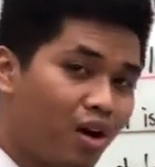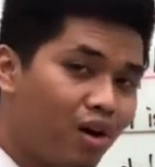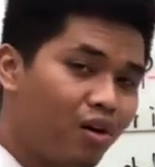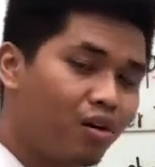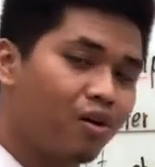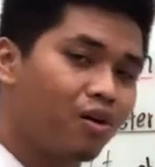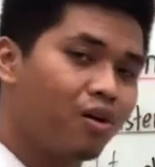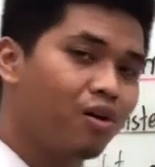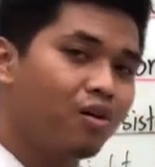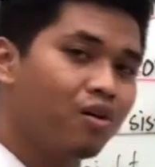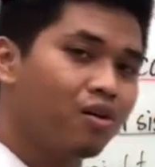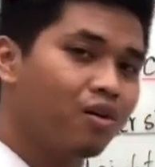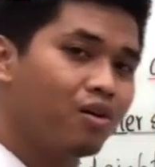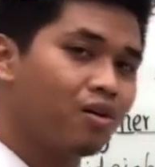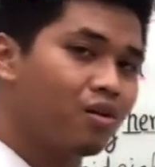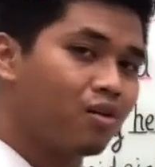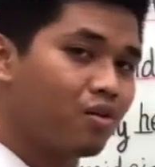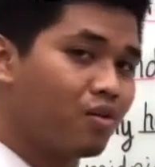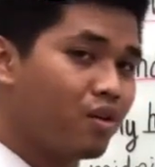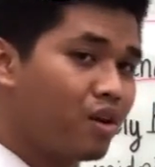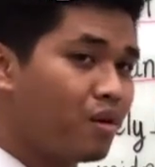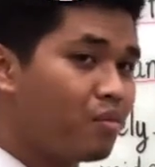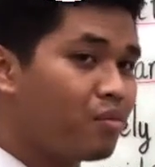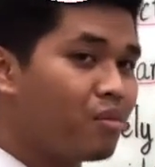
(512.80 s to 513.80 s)
or
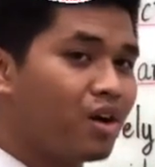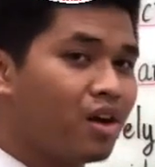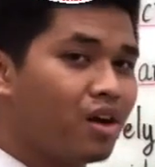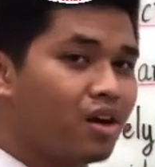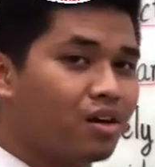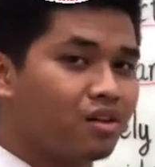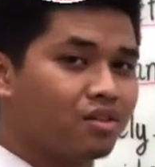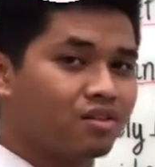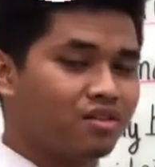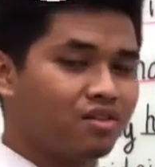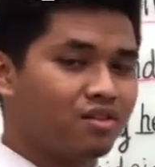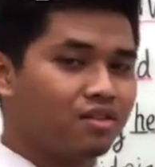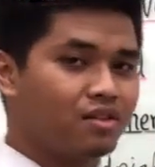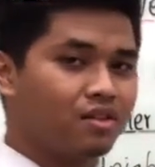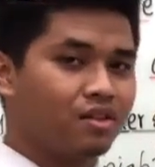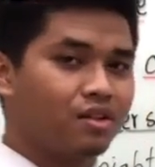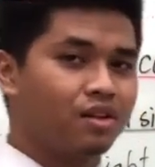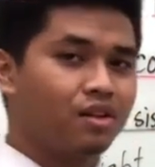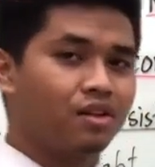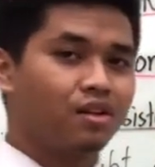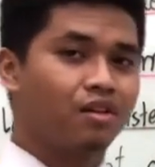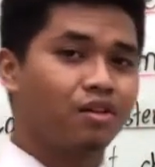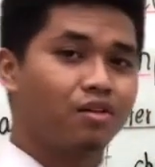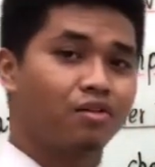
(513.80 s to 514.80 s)
grandma,
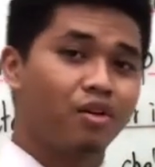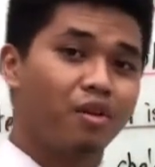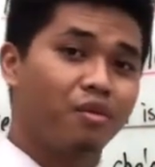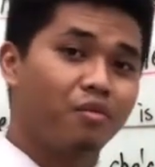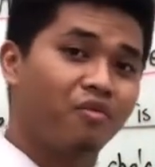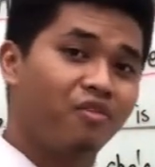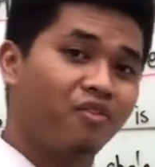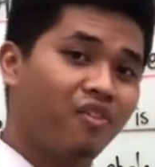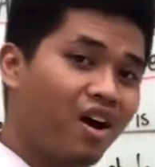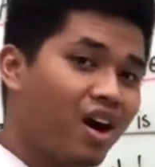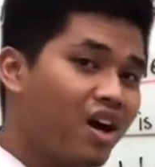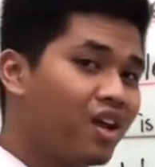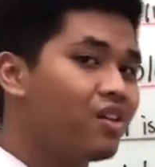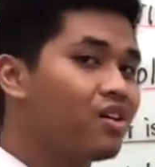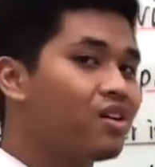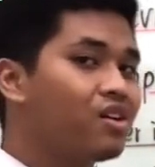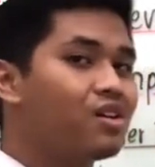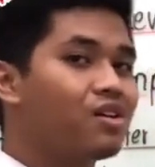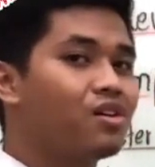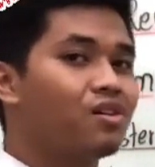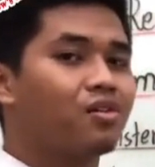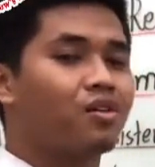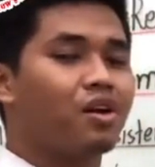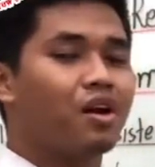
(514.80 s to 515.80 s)
or grandfather
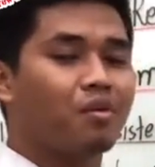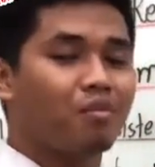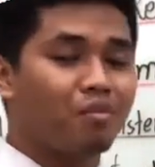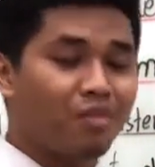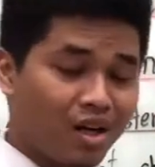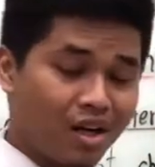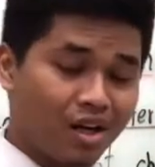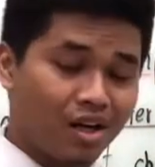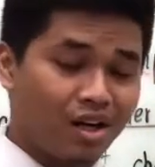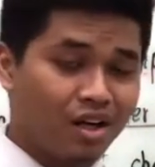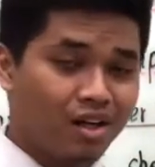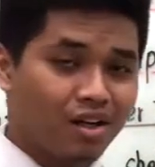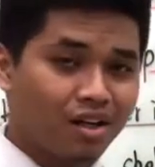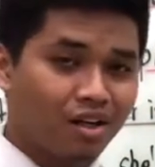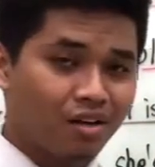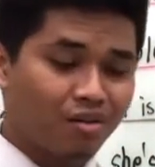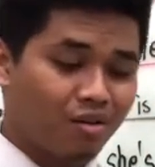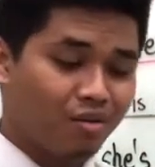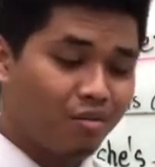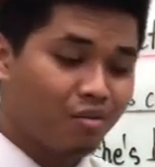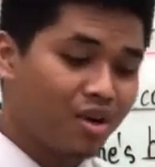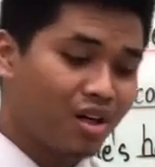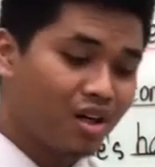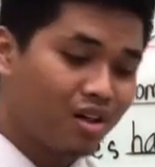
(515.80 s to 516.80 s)
or
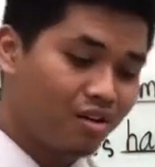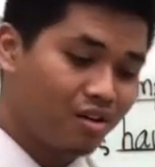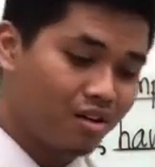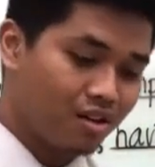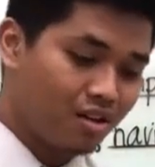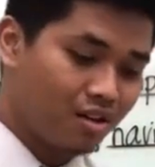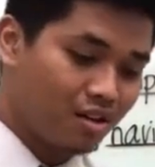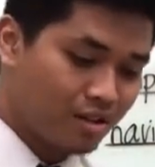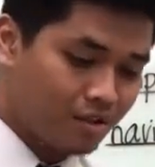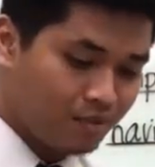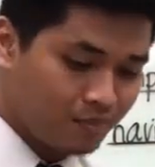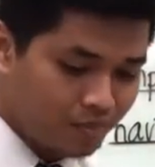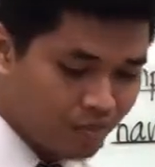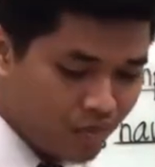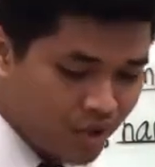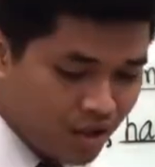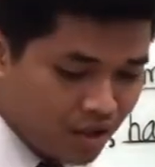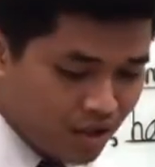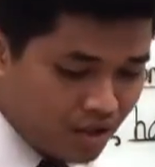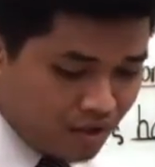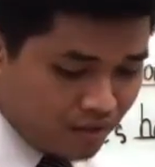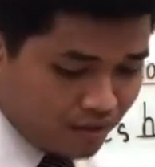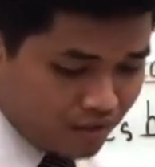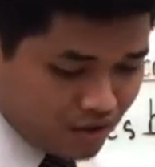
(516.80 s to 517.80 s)
grandmother.
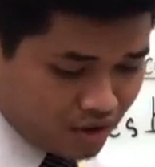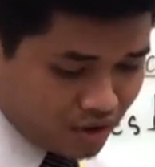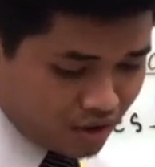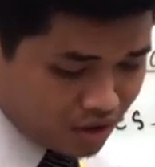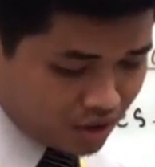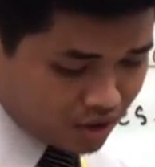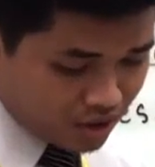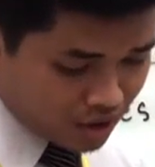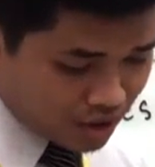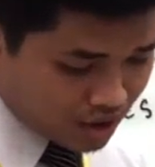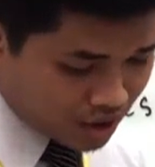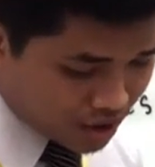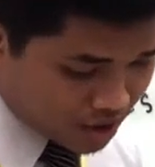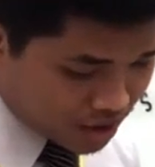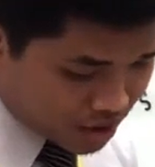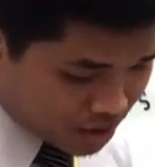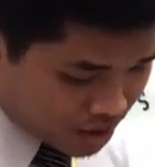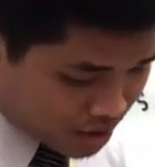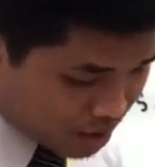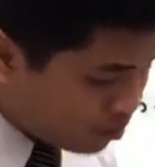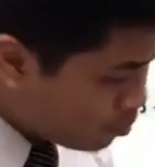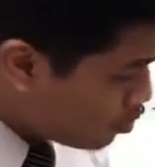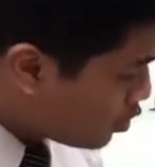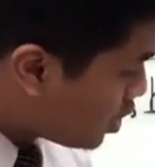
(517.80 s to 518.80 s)
Very good.
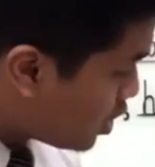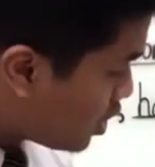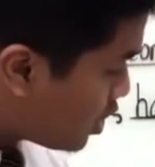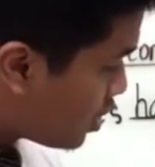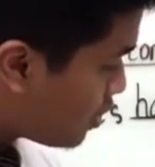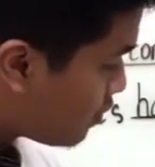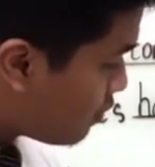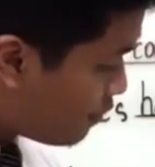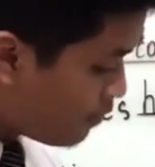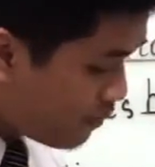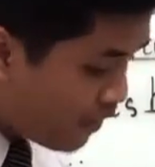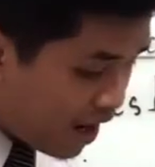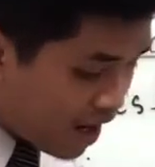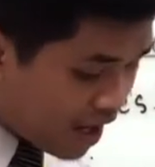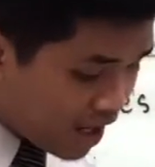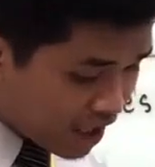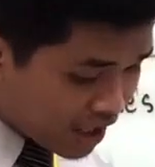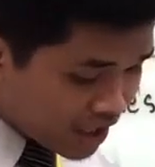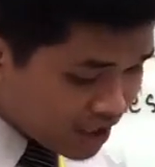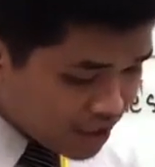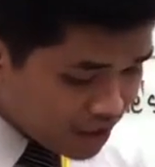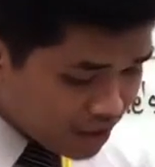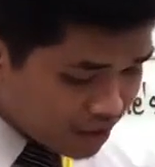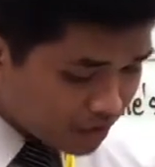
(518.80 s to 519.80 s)
And number
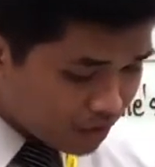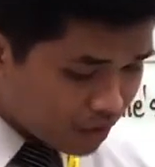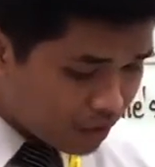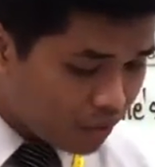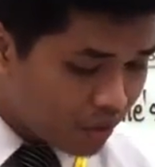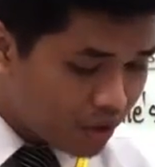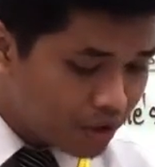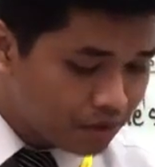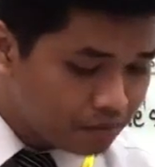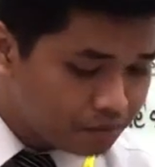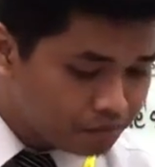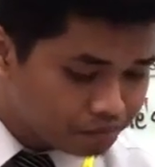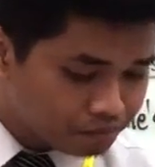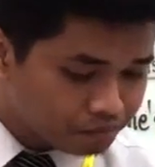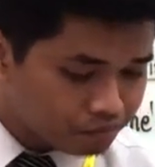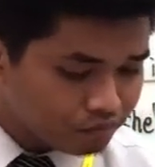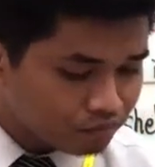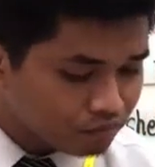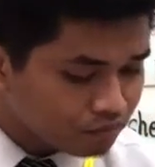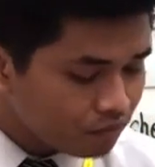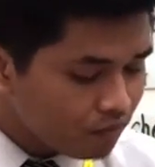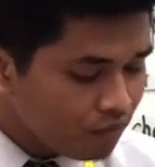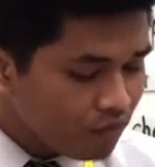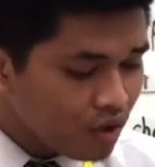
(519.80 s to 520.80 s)
5, everyone.
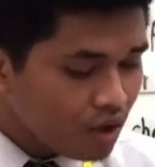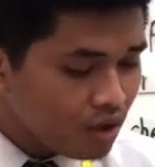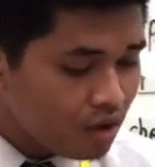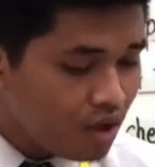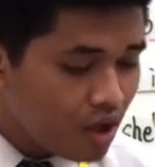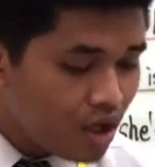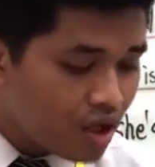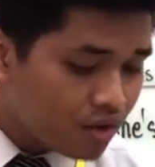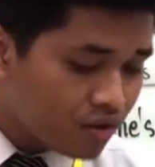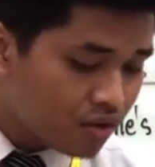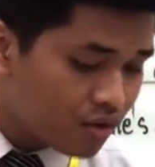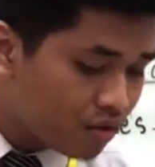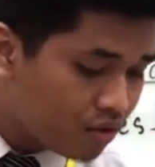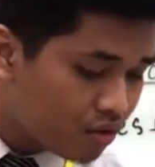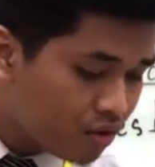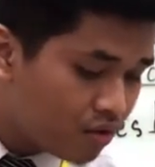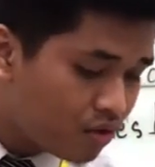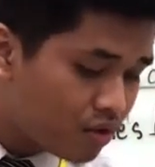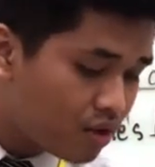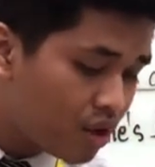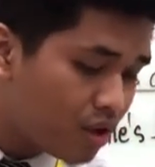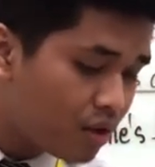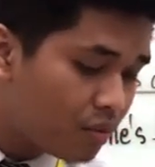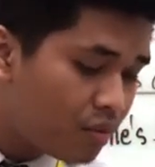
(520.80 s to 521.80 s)

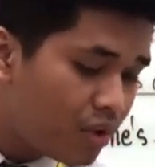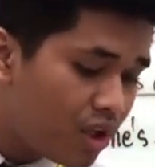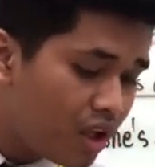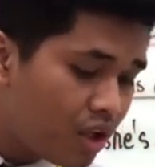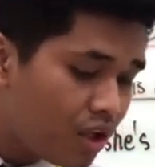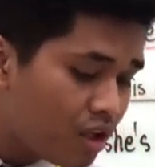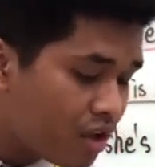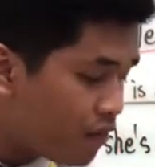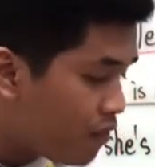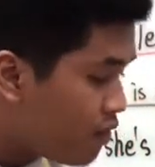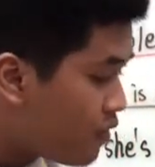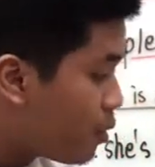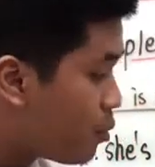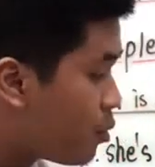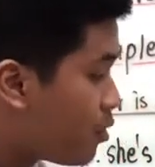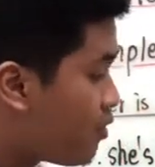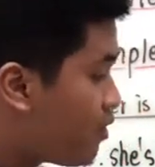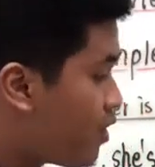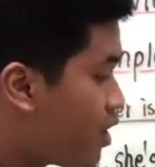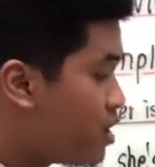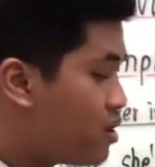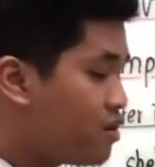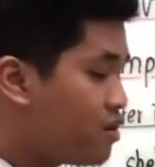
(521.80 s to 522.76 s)
So the meaning of number 5